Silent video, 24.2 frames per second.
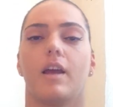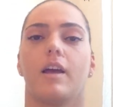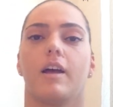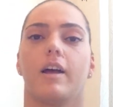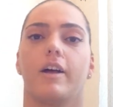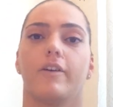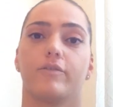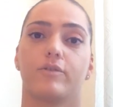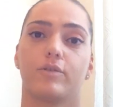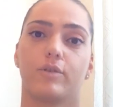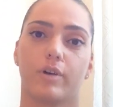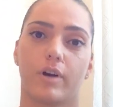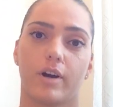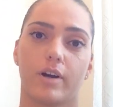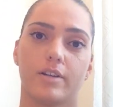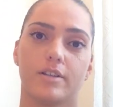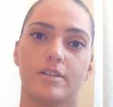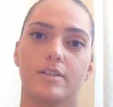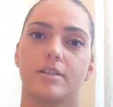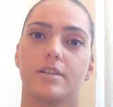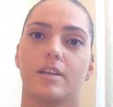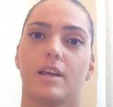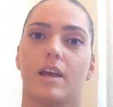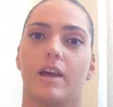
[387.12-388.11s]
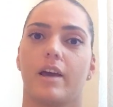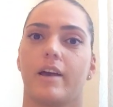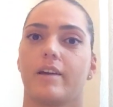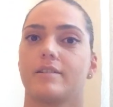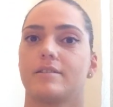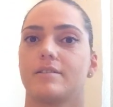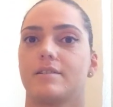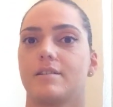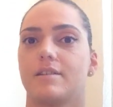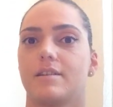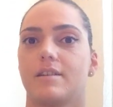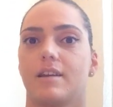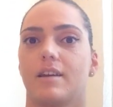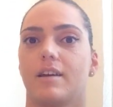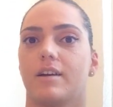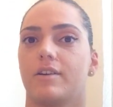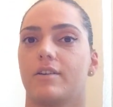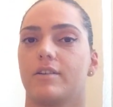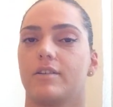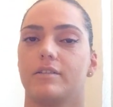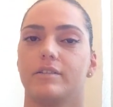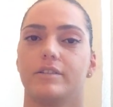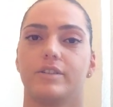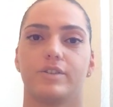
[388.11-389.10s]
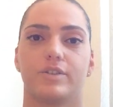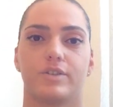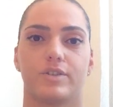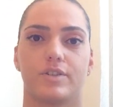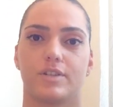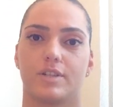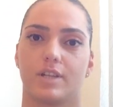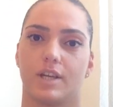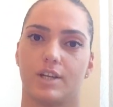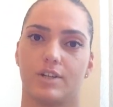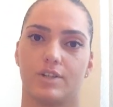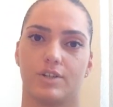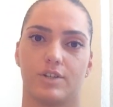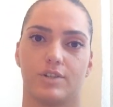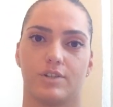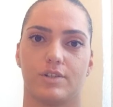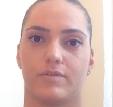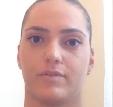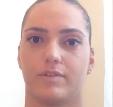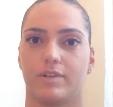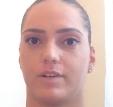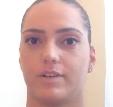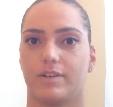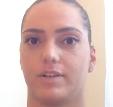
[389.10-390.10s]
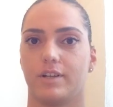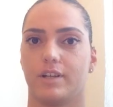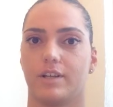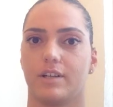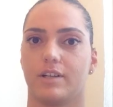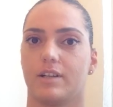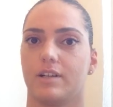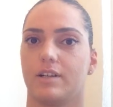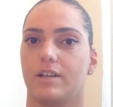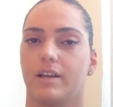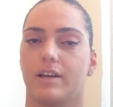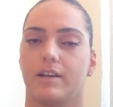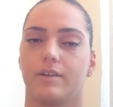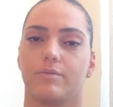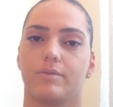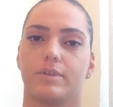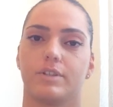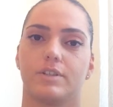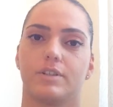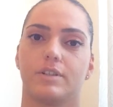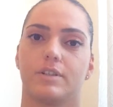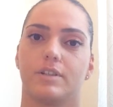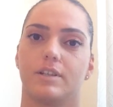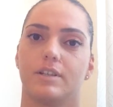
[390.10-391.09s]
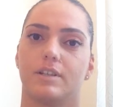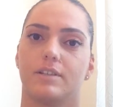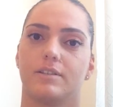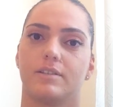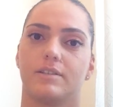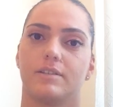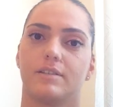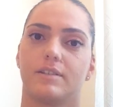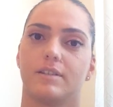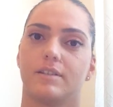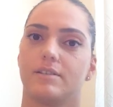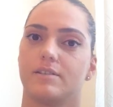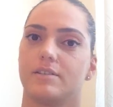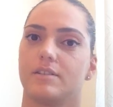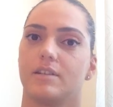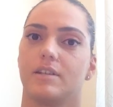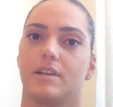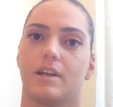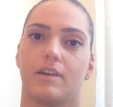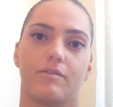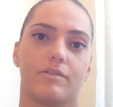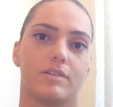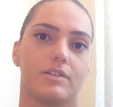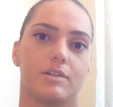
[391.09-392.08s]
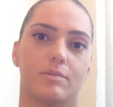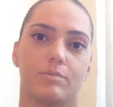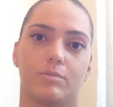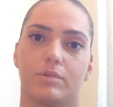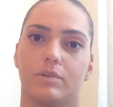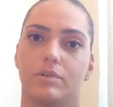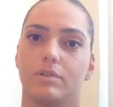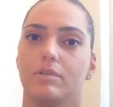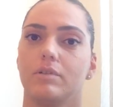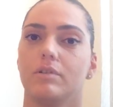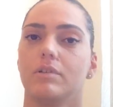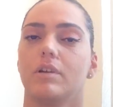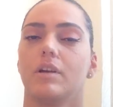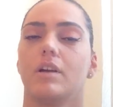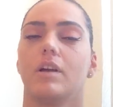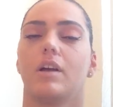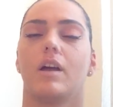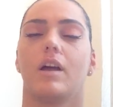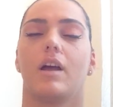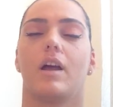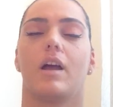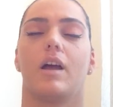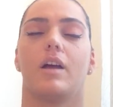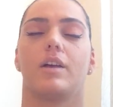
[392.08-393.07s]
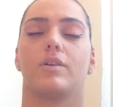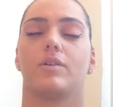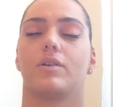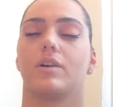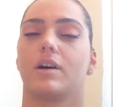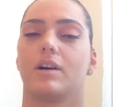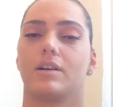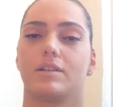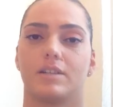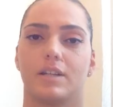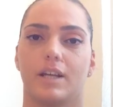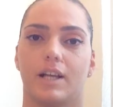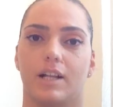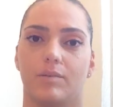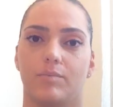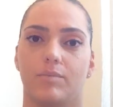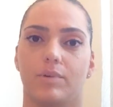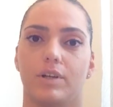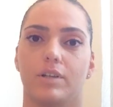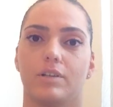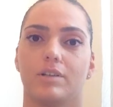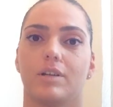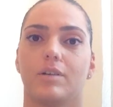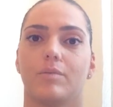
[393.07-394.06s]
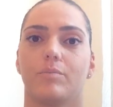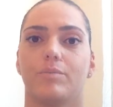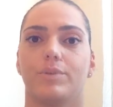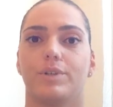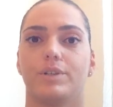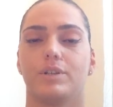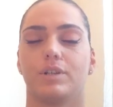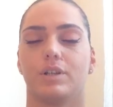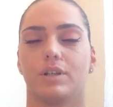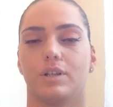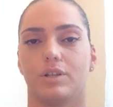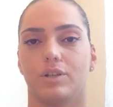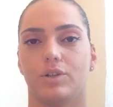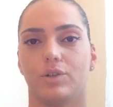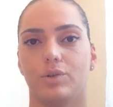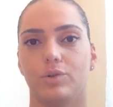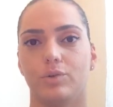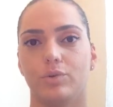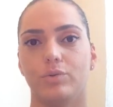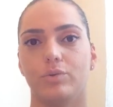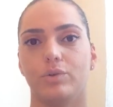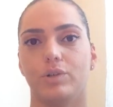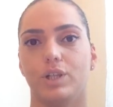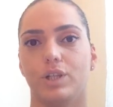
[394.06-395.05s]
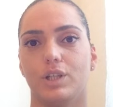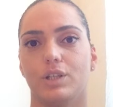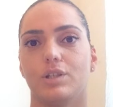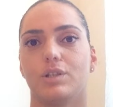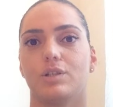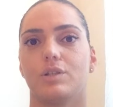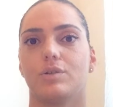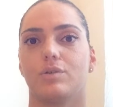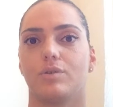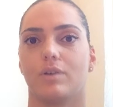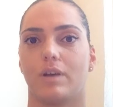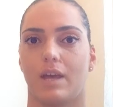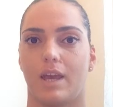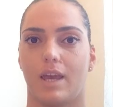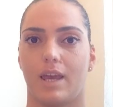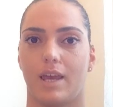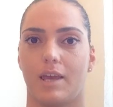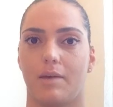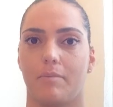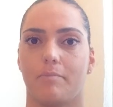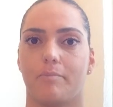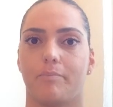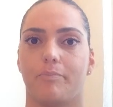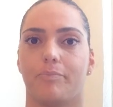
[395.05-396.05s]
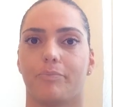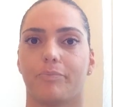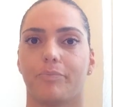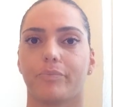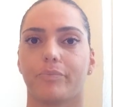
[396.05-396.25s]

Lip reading: Of course, at earlier stages of learning a language, this is inevitable. You can't help it, but you need to aim